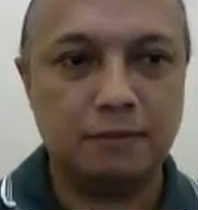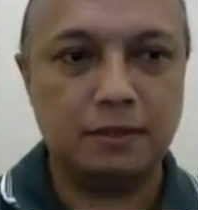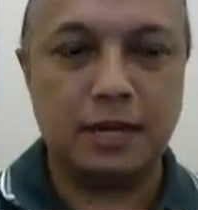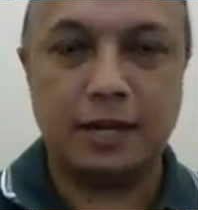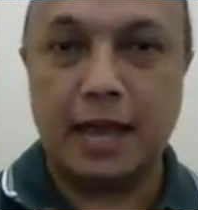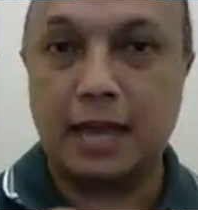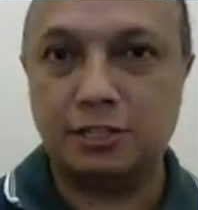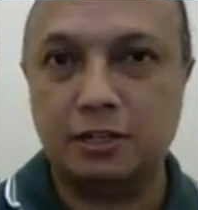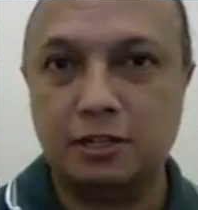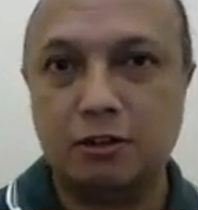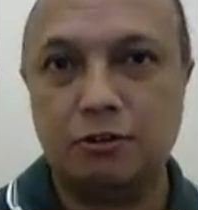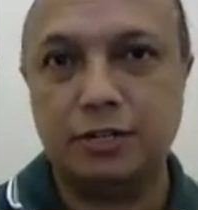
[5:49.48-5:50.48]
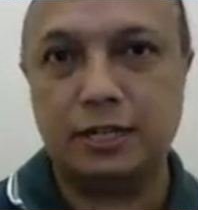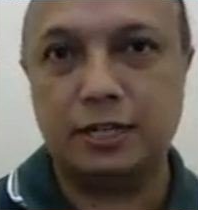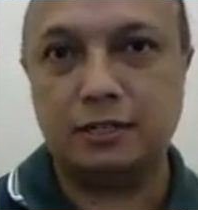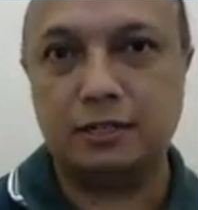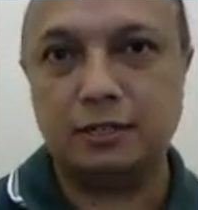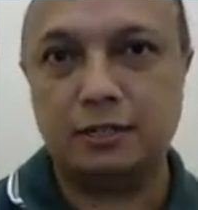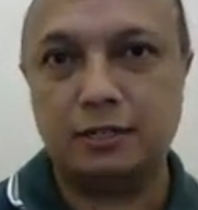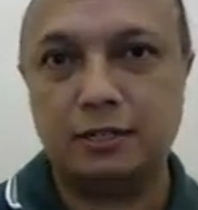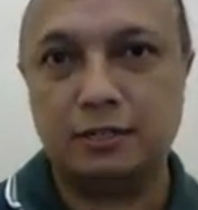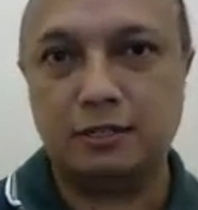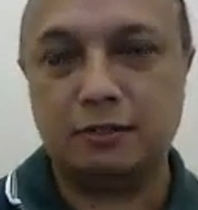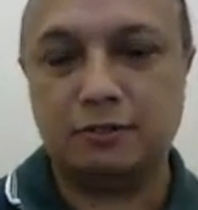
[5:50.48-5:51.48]
and actual coding.
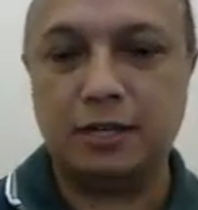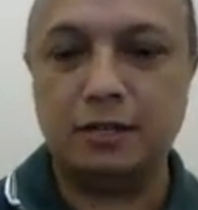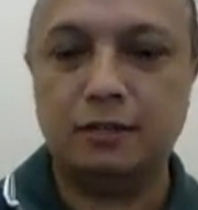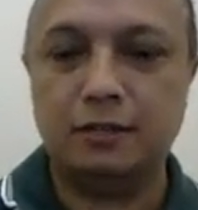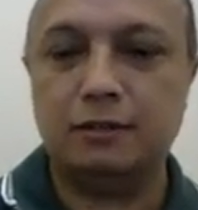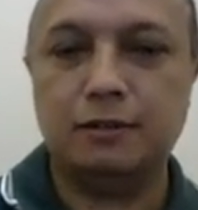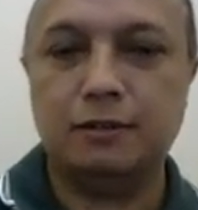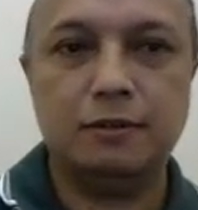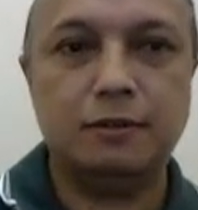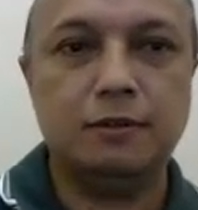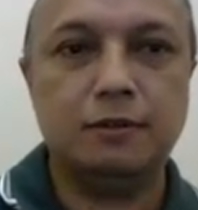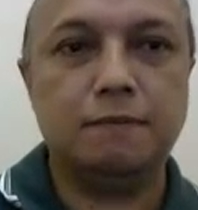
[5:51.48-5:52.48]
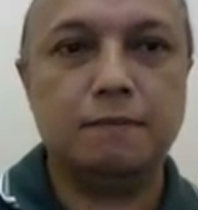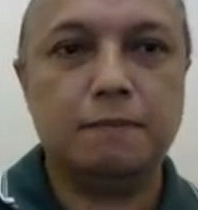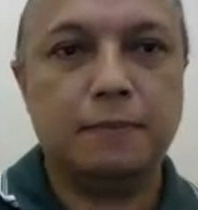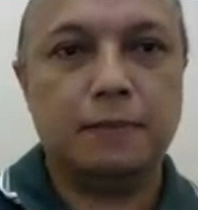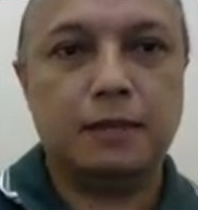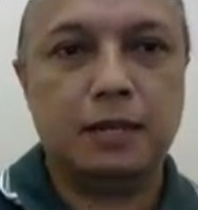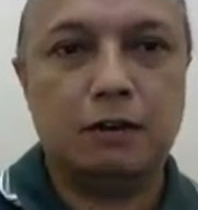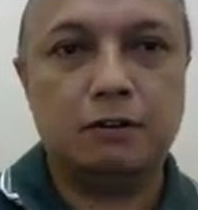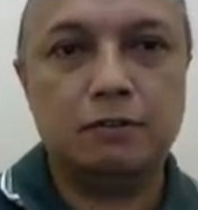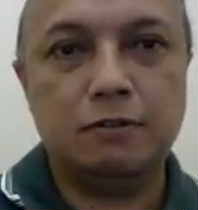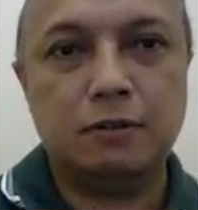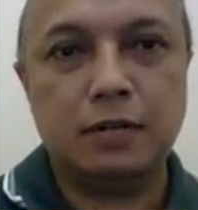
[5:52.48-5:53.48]
Okay.
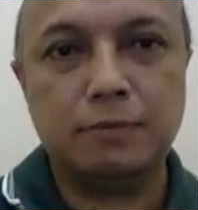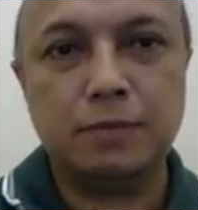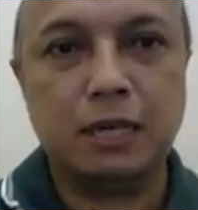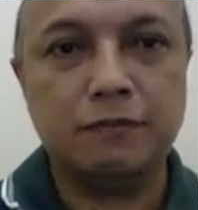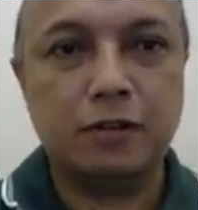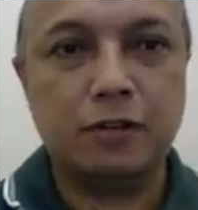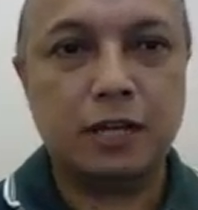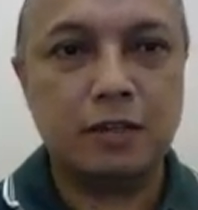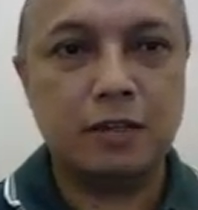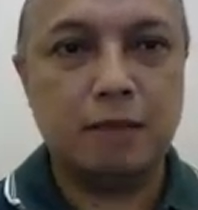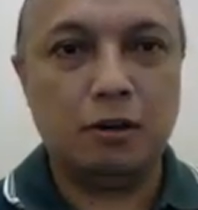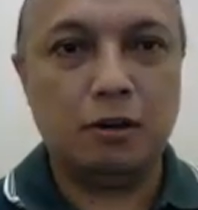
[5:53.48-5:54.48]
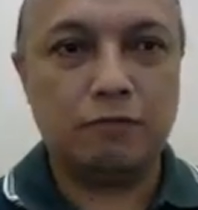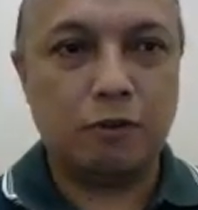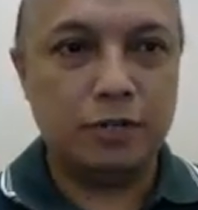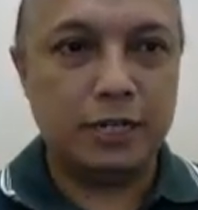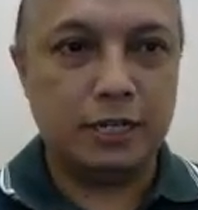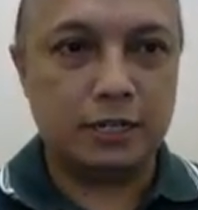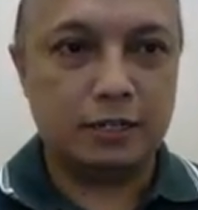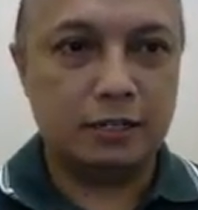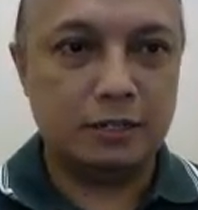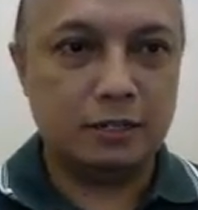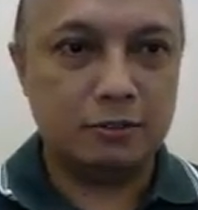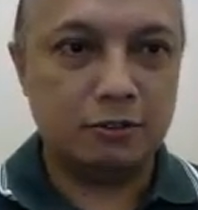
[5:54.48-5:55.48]
Now, let me give you an example of coding.
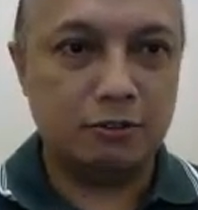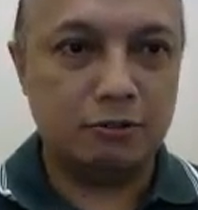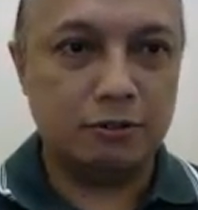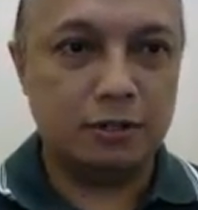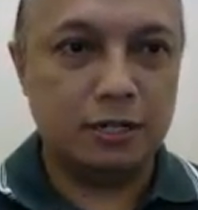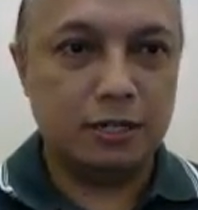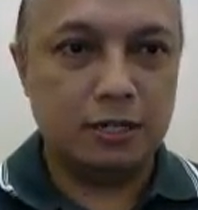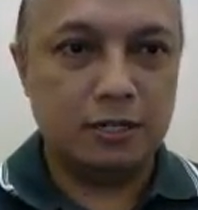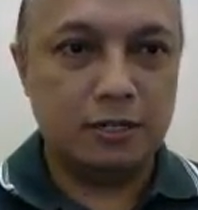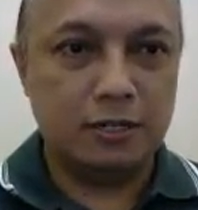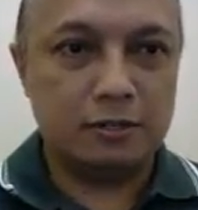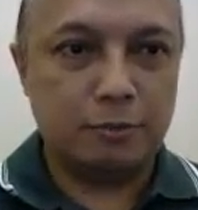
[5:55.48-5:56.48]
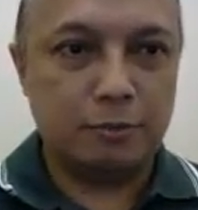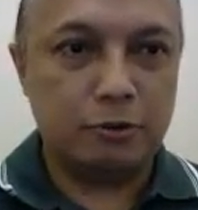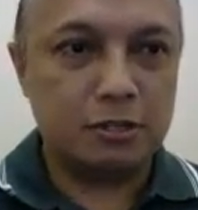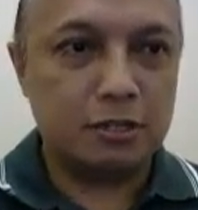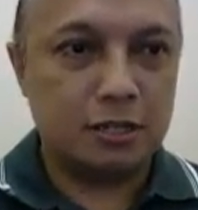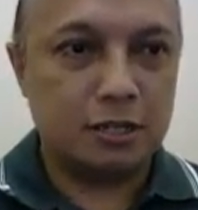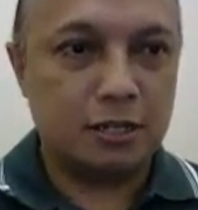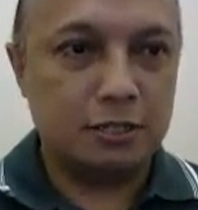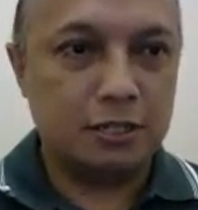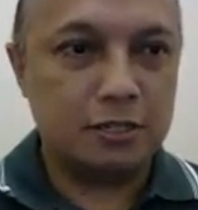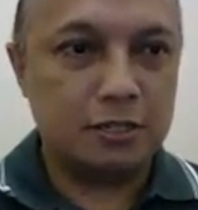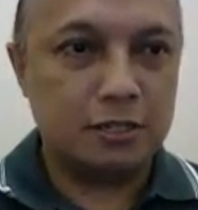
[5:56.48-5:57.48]
So, suppose
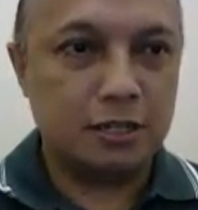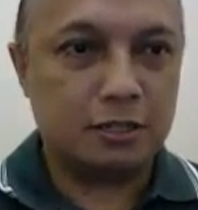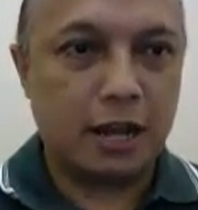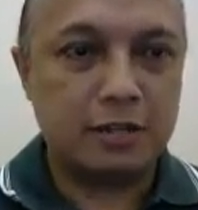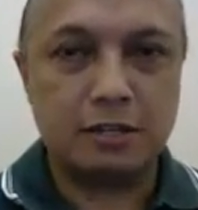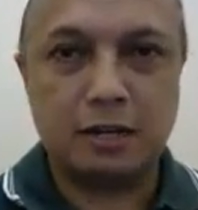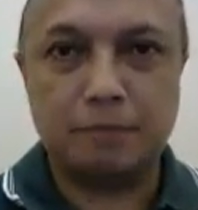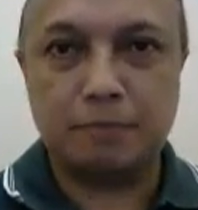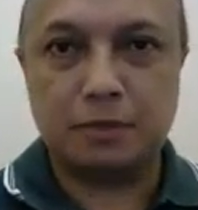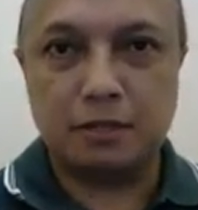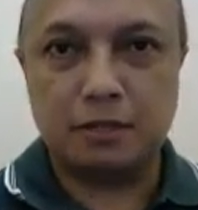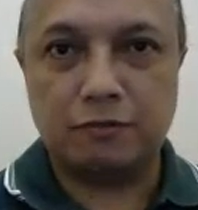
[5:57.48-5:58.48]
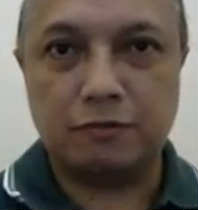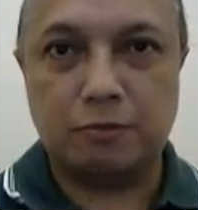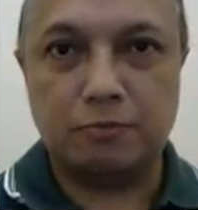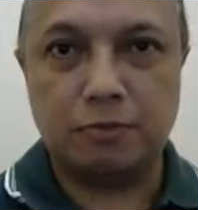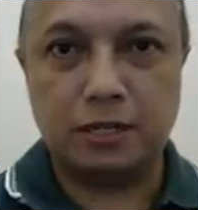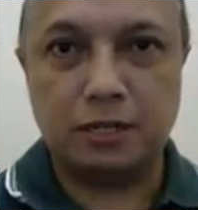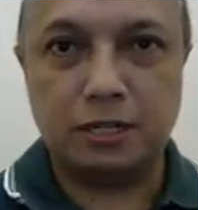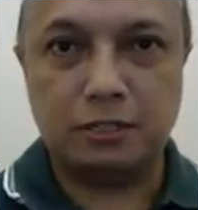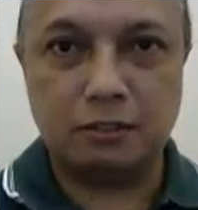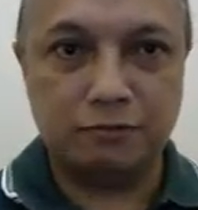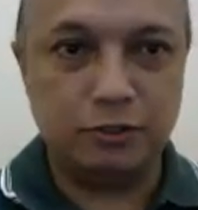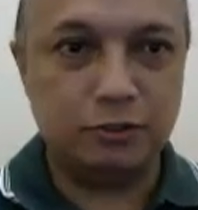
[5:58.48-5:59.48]
this is a transcript from an
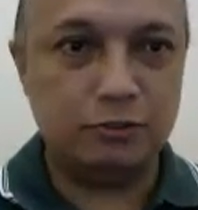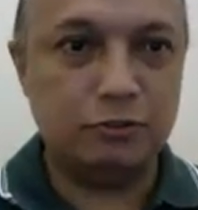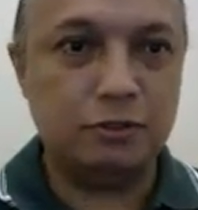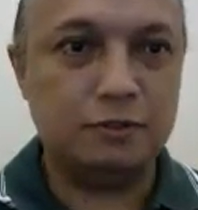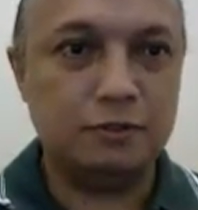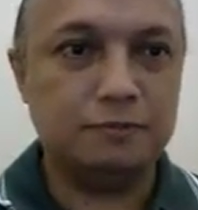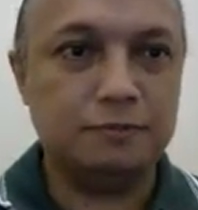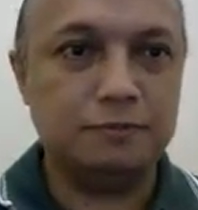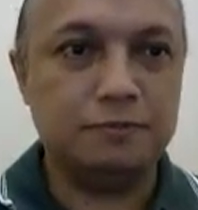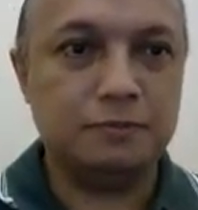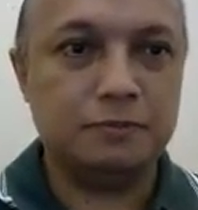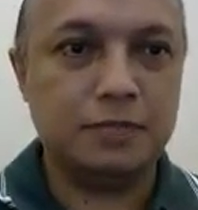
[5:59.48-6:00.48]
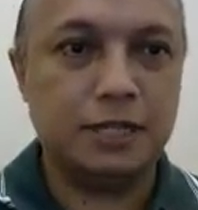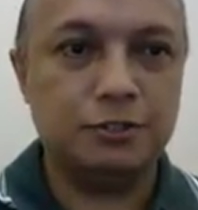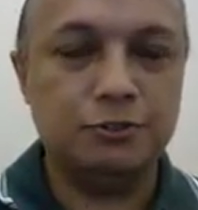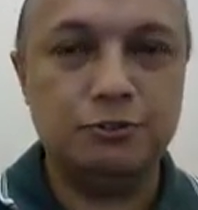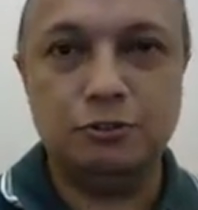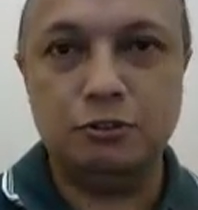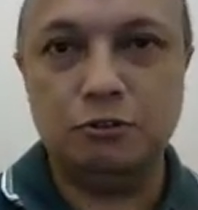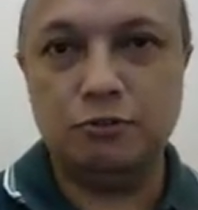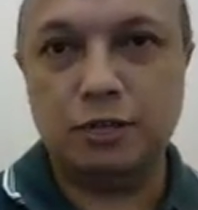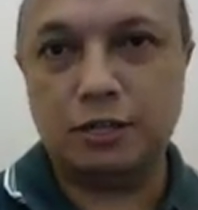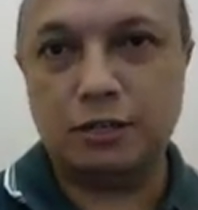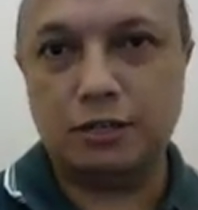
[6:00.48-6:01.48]
interview that you do
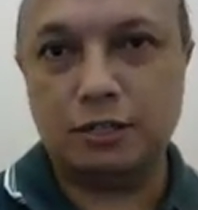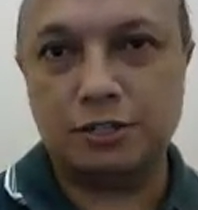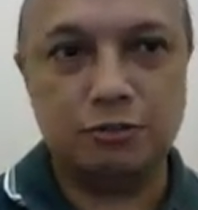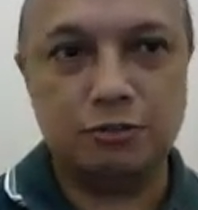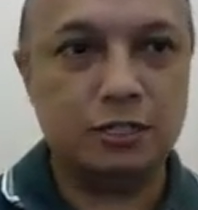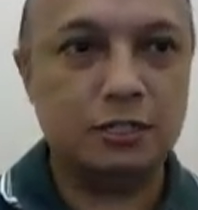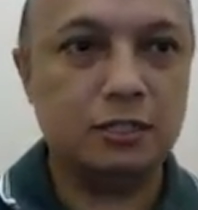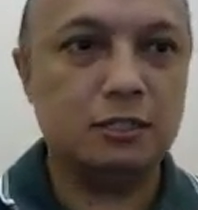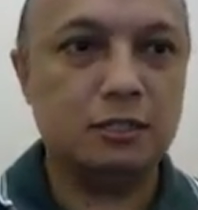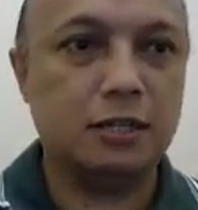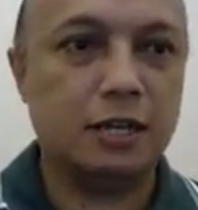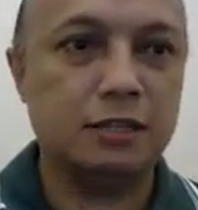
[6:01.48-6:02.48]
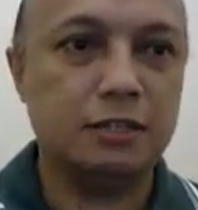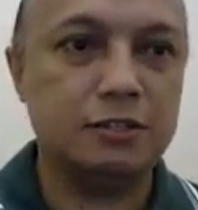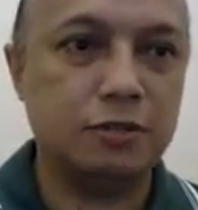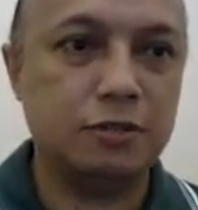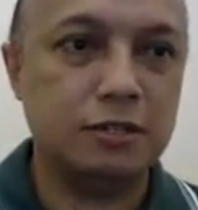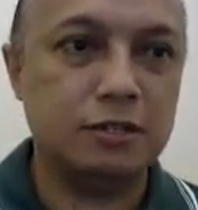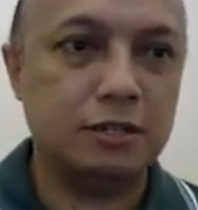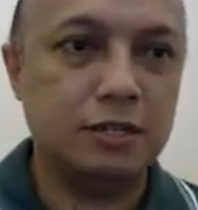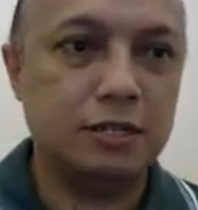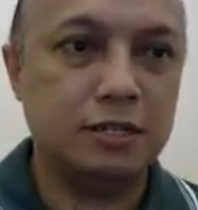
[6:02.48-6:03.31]
with a student, and the student